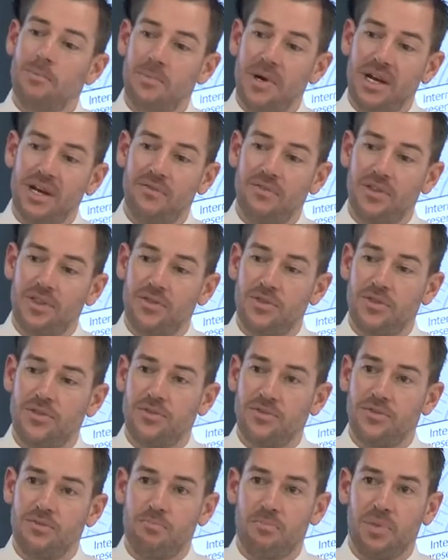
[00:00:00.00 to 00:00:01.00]
But if a
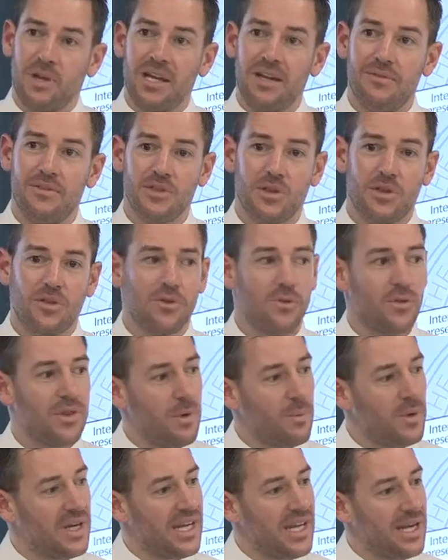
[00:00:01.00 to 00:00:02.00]
belief is a thought
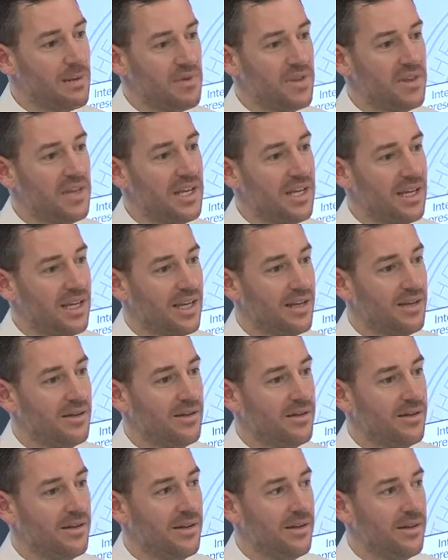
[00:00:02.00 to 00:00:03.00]
that we keep thinking,
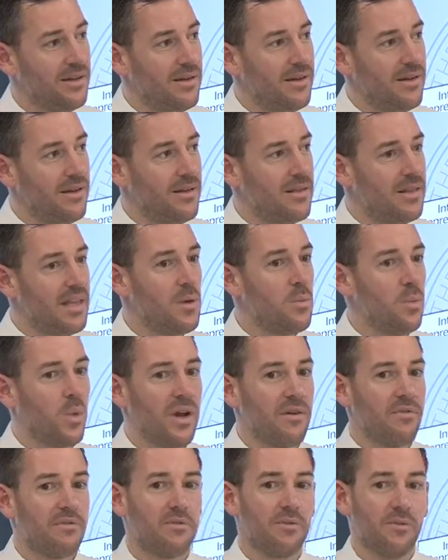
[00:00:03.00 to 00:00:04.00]
then
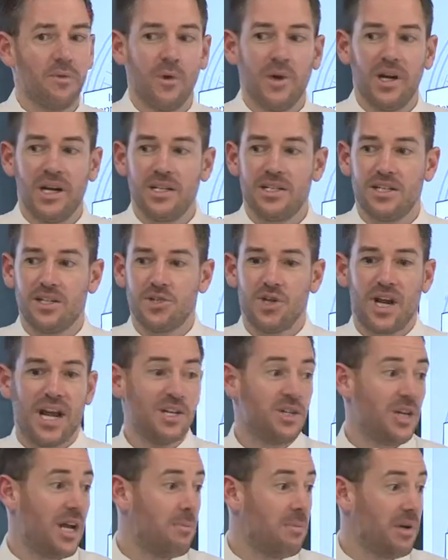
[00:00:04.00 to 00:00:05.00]
we're free to
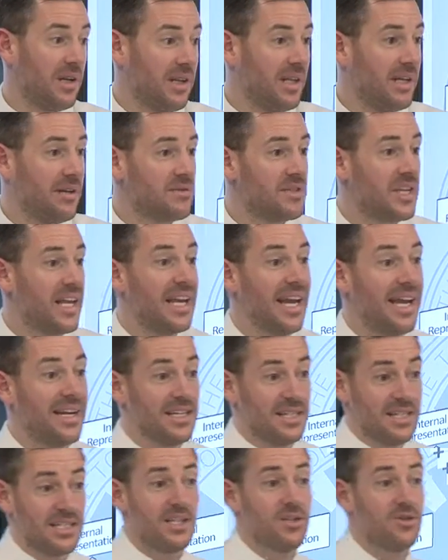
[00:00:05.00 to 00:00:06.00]
change our beliefs and our
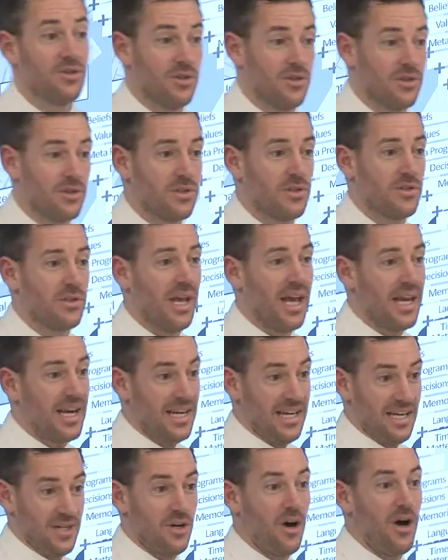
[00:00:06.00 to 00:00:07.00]
decisions at
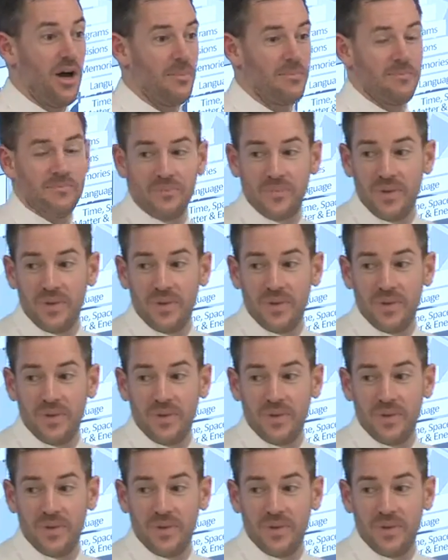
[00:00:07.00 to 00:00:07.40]
any time.